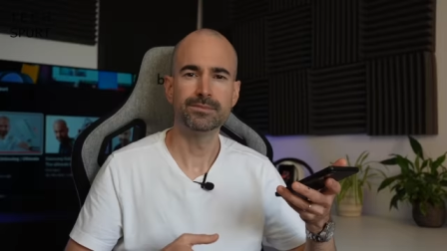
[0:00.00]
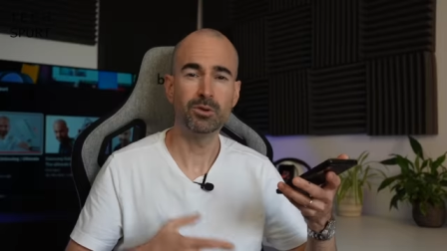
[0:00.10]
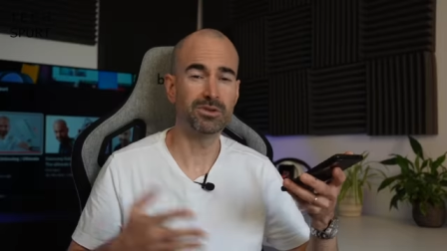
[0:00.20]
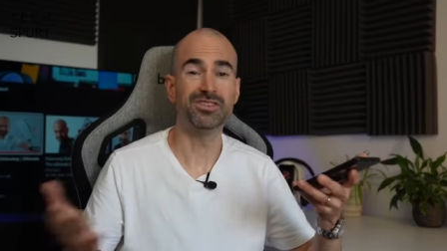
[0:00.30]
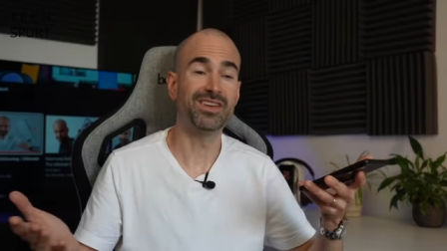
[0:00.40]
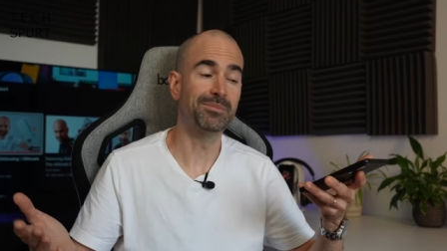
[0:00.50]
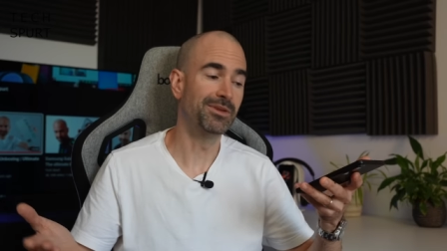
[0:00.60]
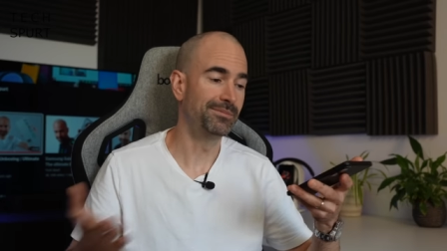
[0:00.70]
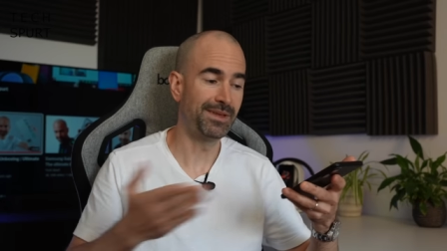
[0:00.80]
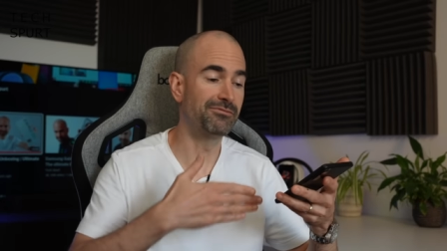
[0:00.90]
All the same,
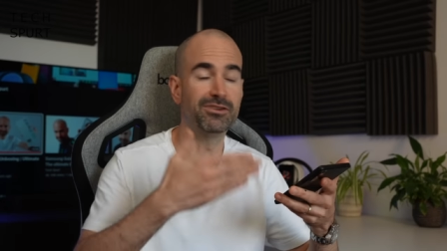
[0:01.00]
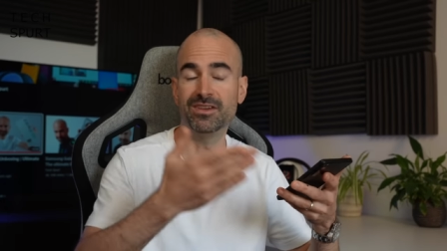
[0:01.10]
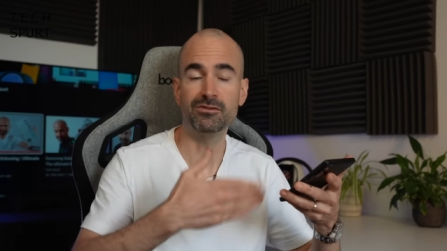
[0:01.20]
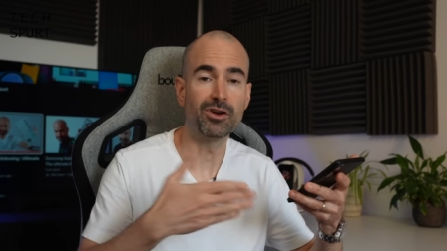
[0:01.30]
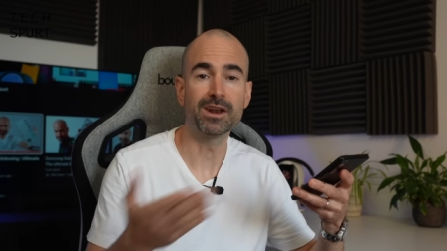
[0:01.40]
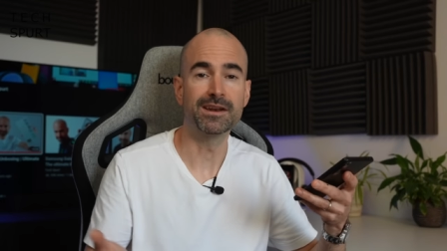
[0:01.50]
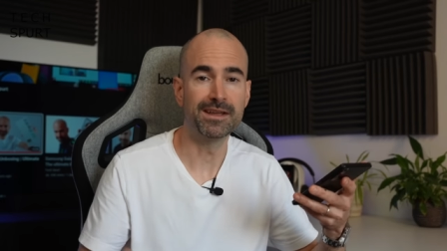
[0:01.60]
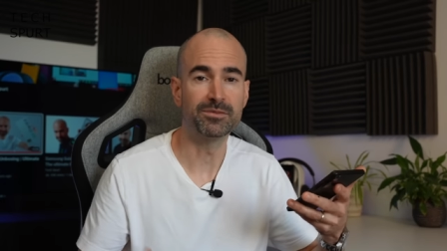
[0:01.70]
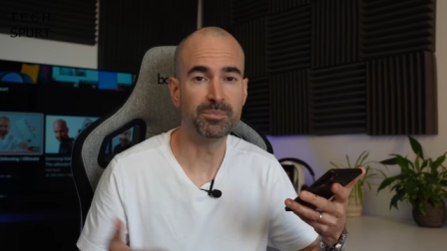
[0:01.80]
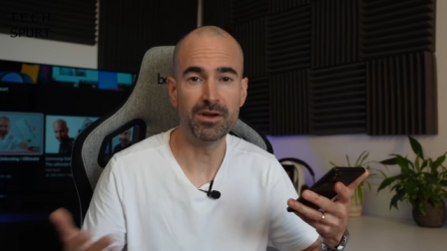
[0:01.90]
the everyday running
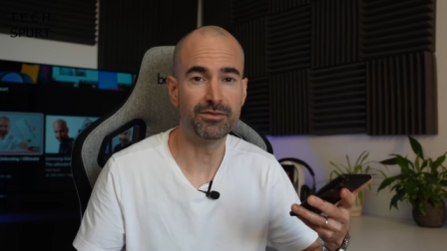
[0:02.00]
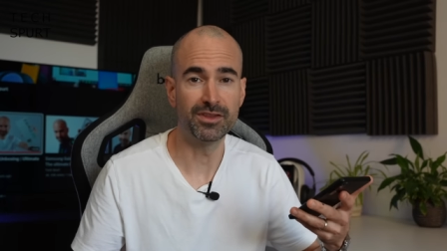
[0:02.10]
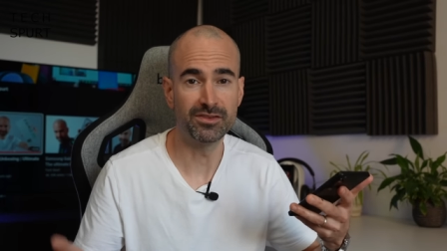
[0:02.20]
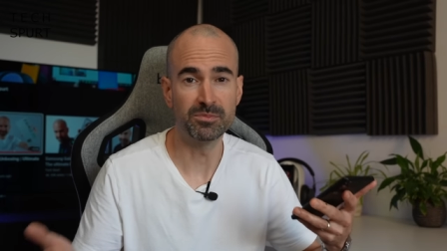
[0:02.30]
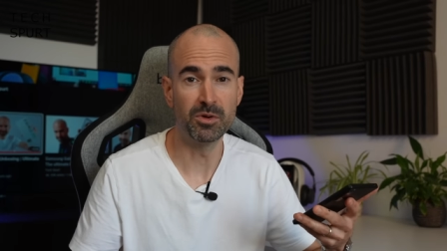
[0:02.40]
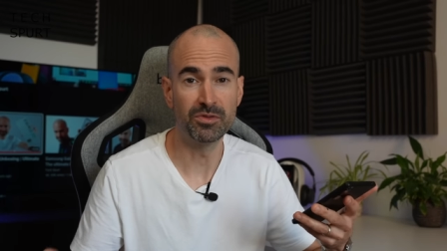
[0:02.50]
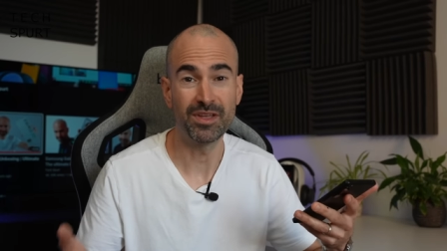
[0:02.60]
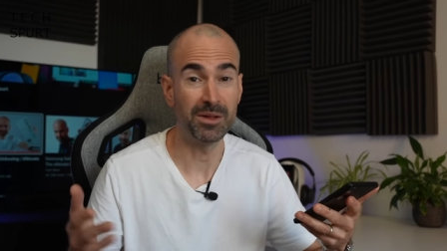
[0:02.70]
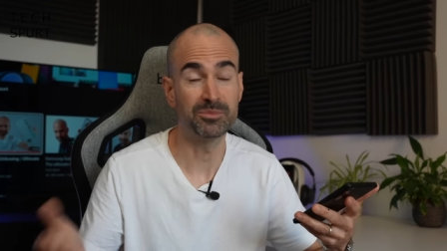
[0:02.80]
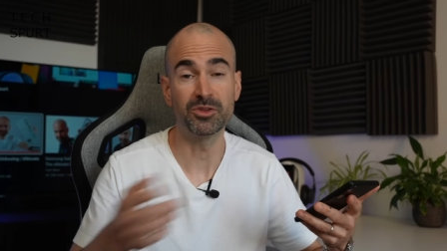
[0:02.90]
is perfectly smooth,
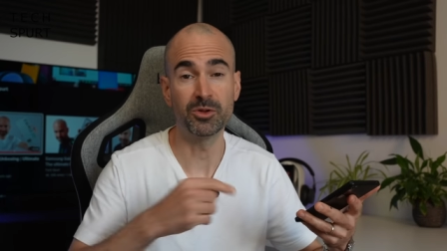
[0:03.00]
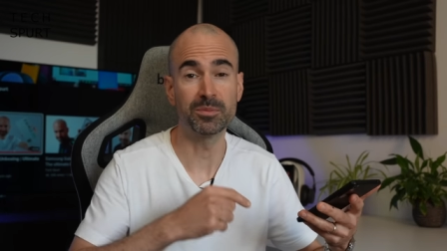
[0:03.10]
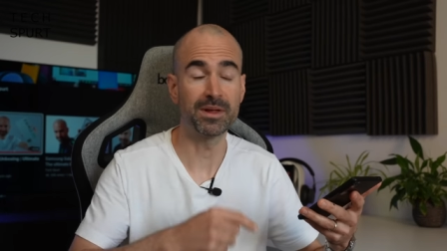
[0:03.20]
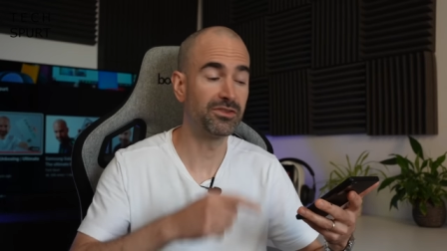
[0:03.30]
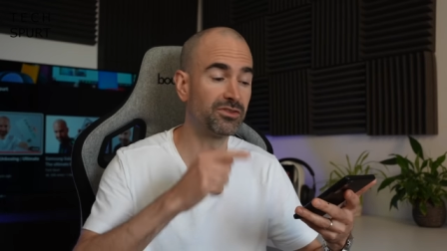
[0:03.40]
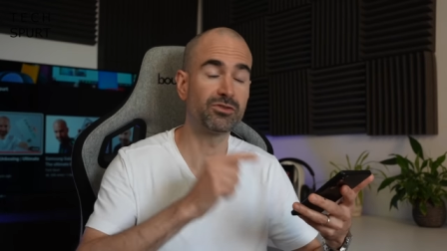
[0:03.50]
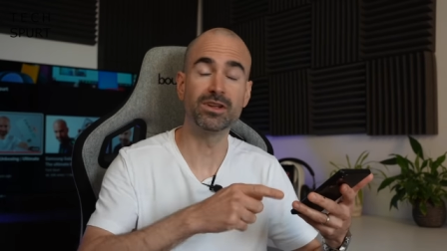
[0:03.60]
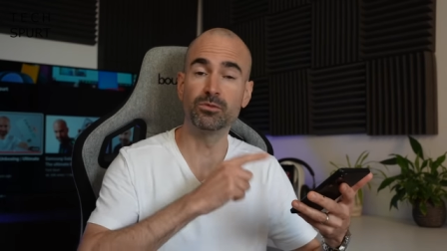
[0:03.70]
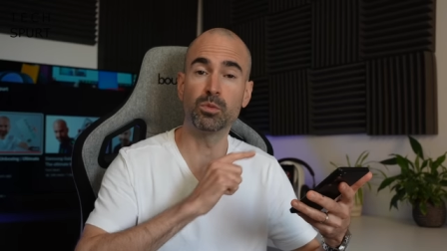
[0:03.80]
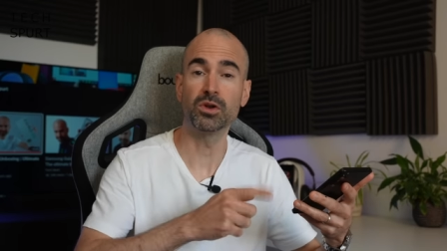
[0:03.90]
helped along by the
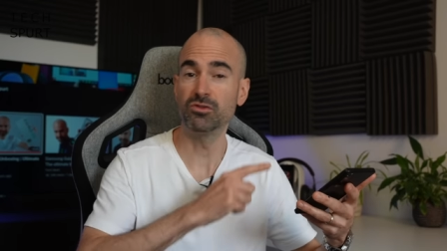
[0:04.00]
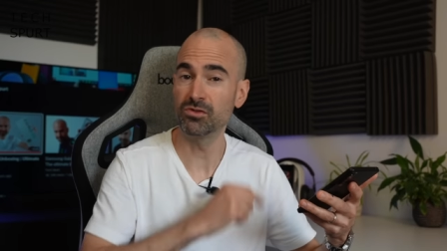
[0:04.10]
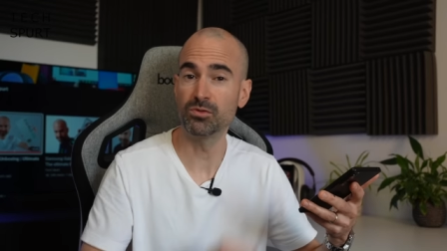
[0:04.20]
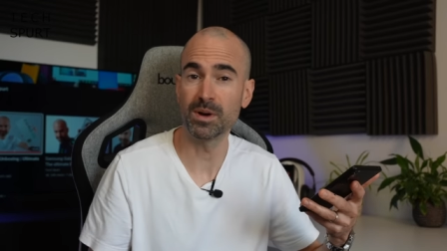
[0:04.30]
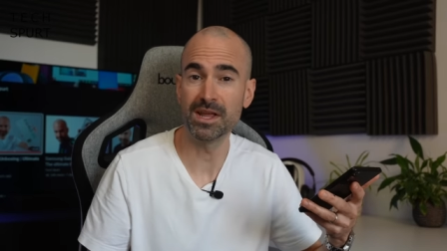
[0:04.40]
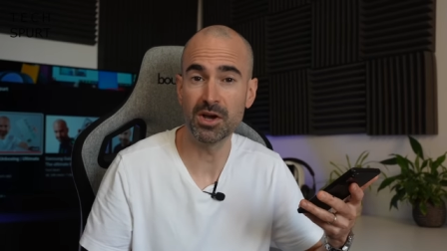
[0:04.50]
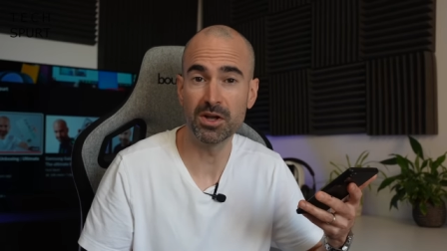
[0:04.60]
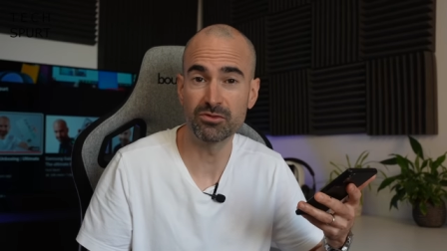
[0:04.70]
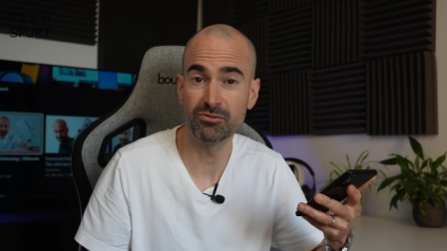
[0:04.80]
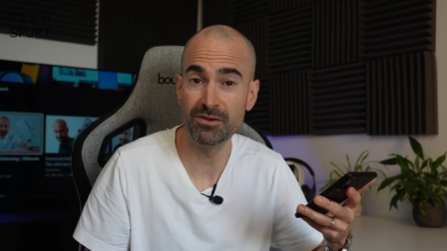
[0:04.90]
screen's
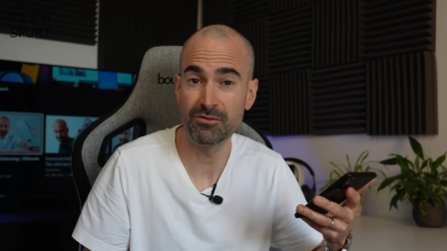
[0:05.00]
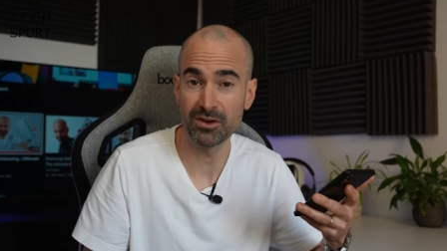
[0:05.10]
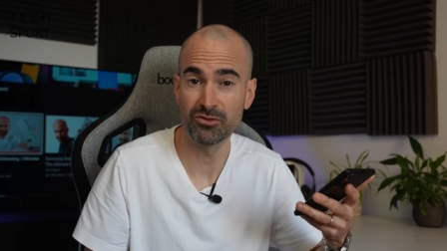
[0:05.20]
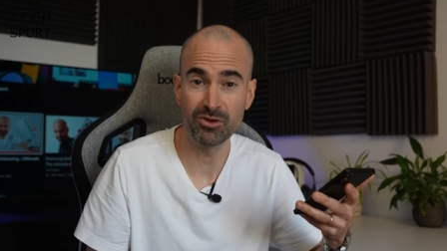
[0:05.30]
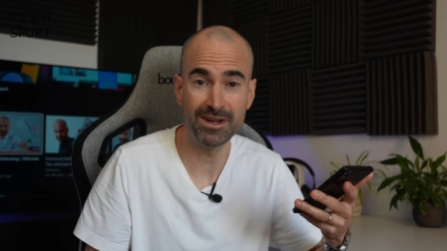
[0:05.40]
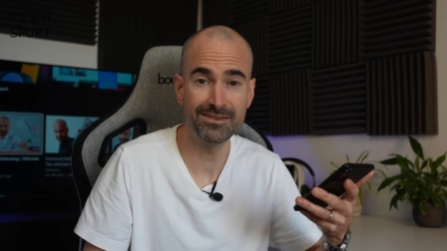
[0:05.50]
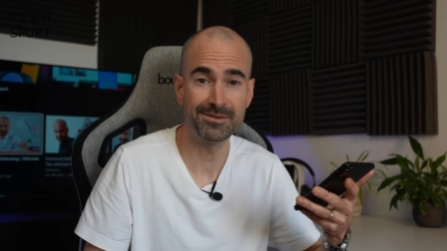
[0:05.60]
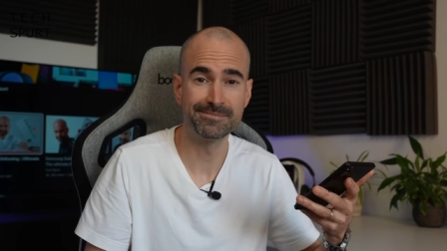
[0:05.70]
120Hz refresh rate.